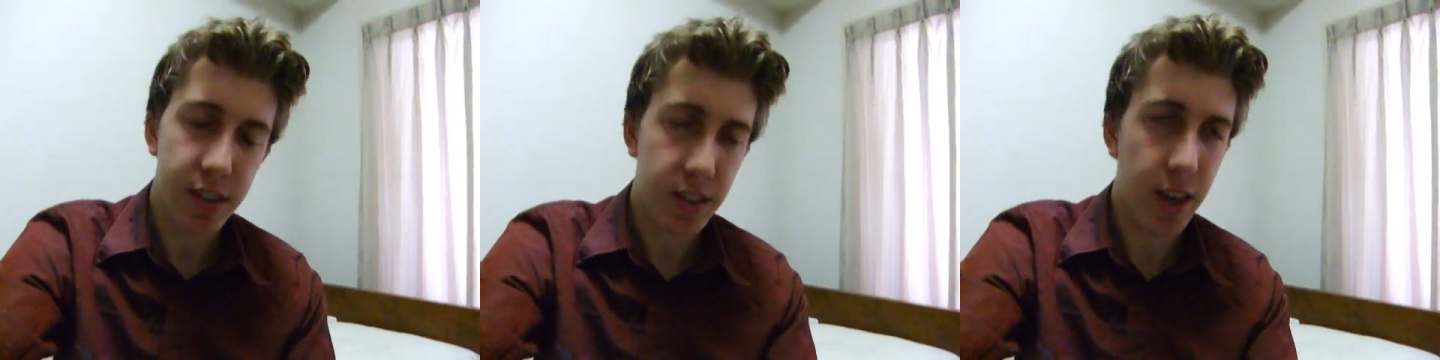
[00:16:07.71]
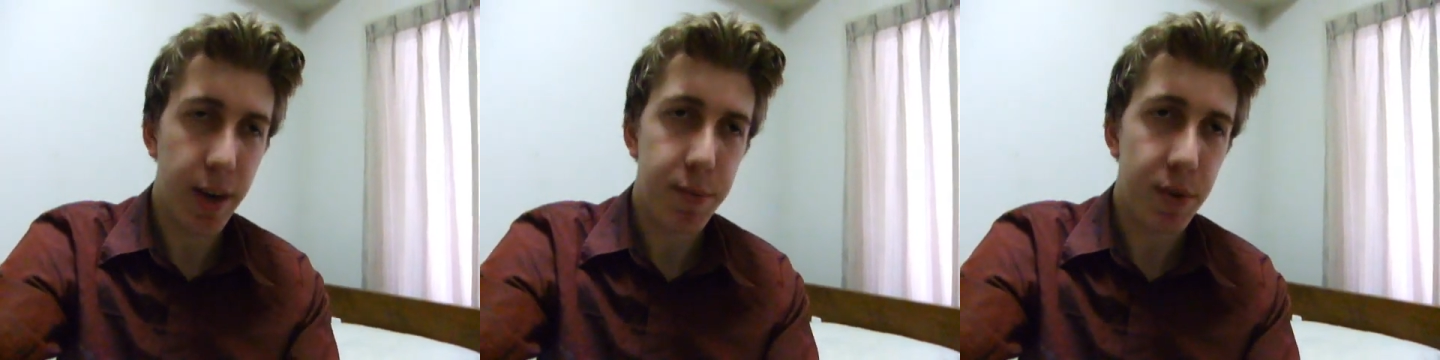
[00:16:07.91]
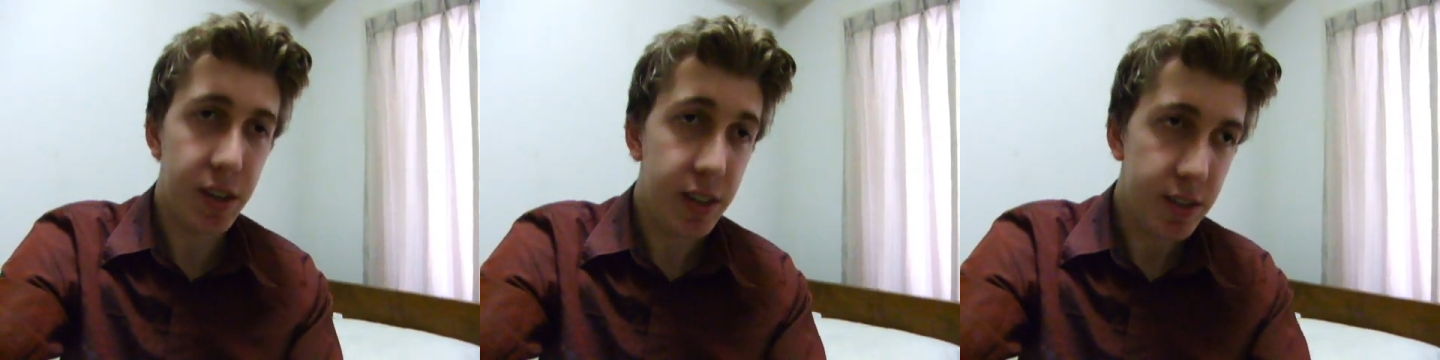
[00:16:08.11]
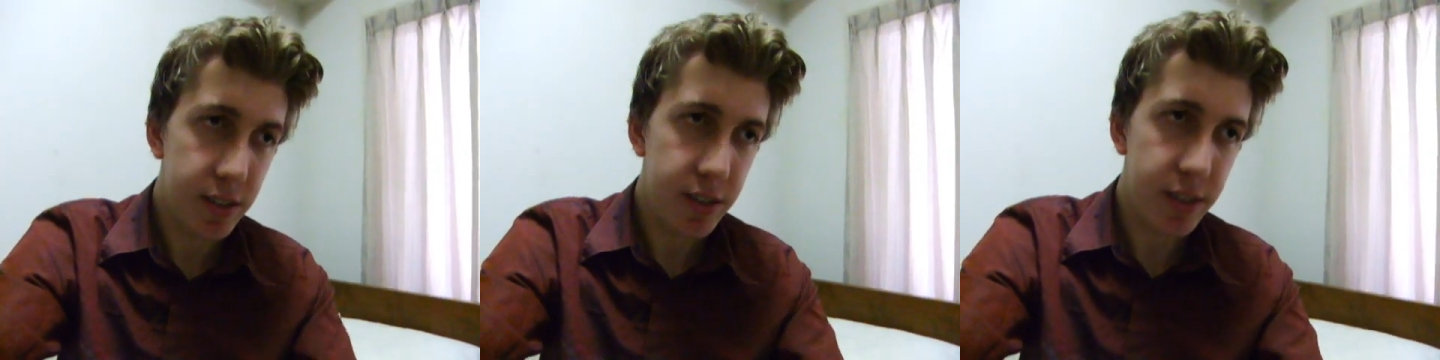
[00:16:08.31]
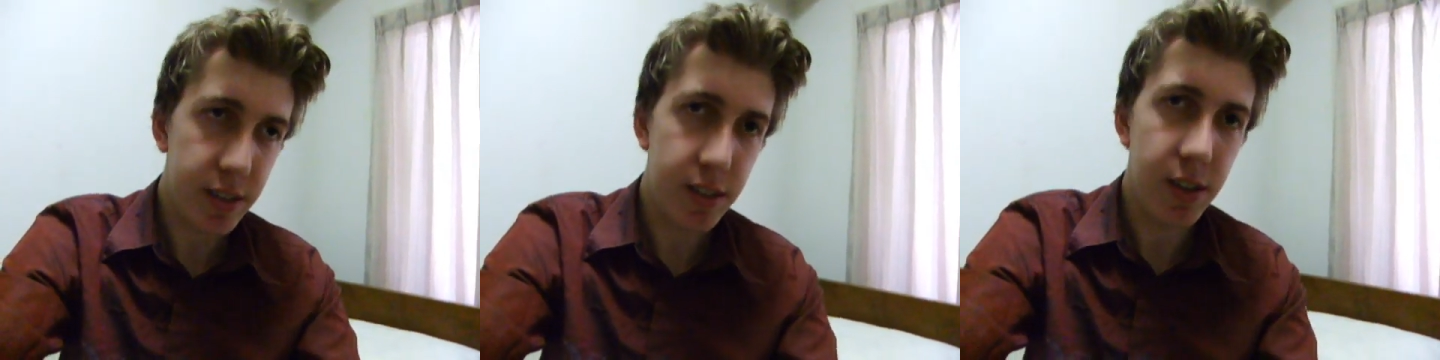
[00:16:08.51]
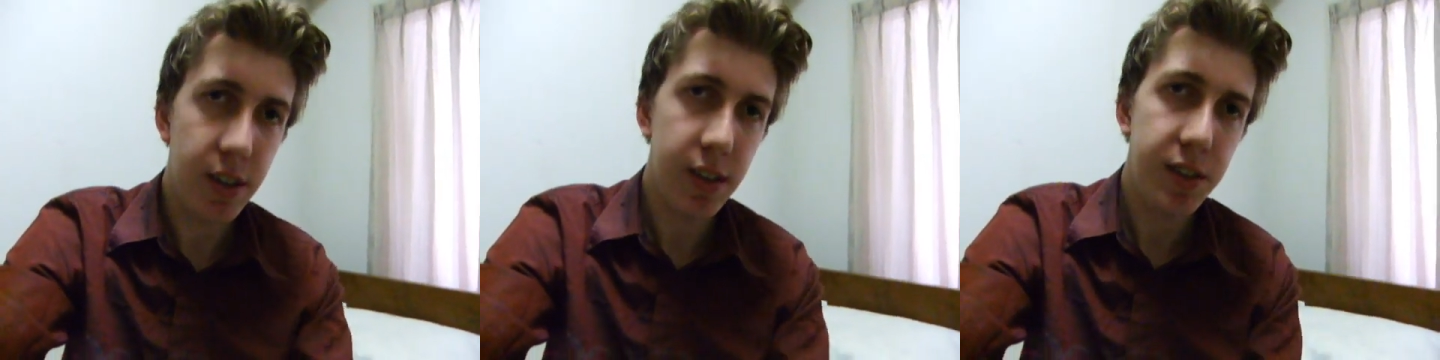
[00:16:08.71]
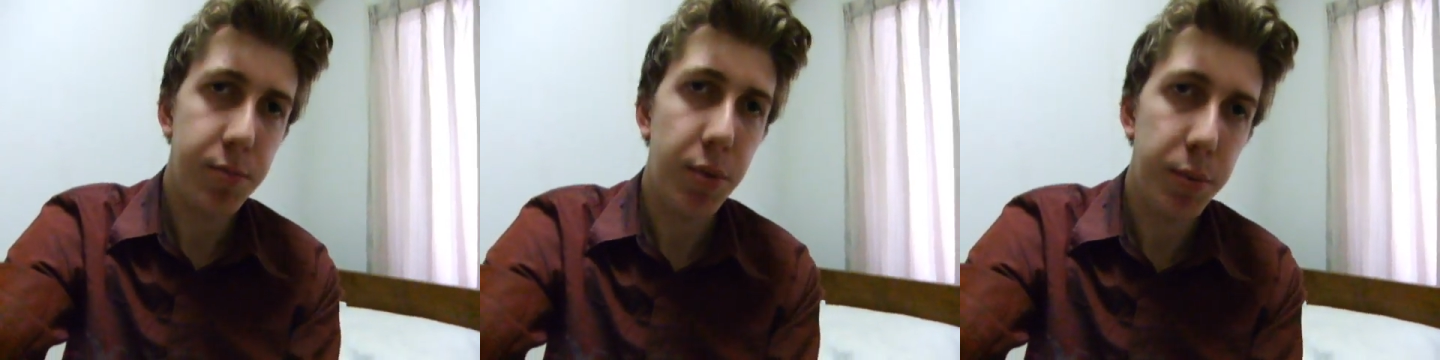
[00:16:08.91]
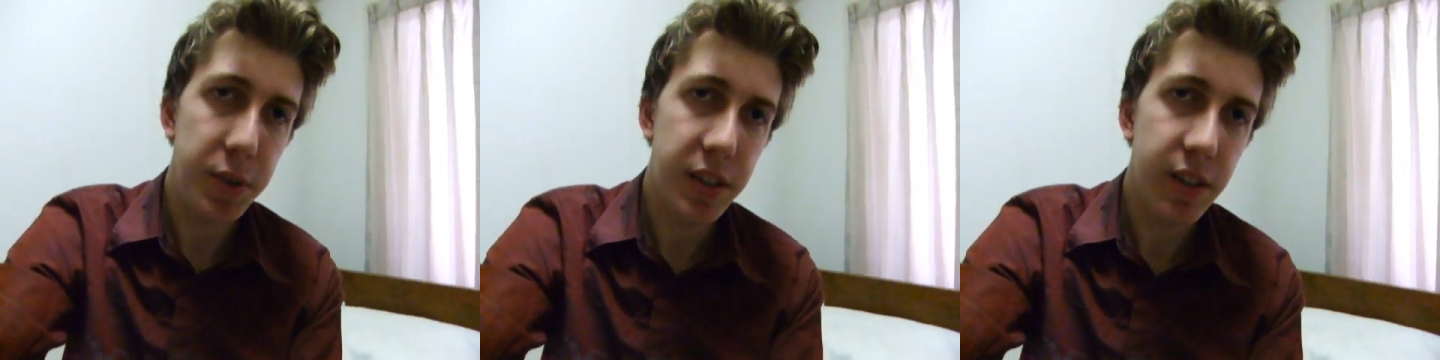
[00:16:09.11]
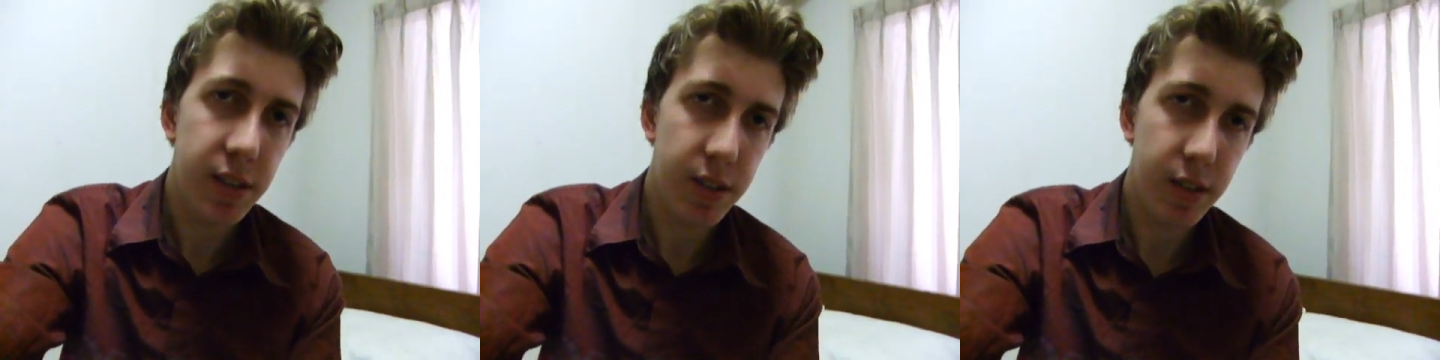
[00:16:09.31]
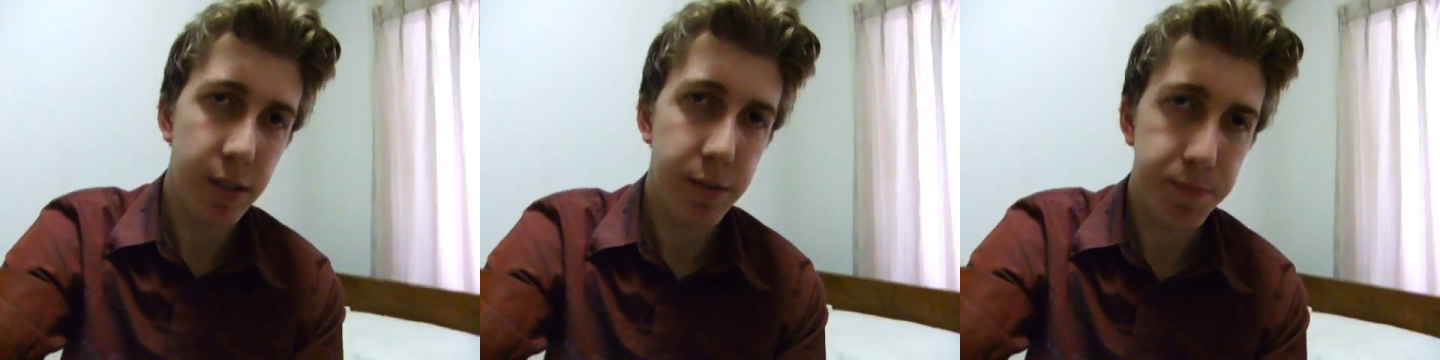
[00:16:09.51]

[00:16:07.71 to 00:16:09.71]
camera needs another charge. It probably does.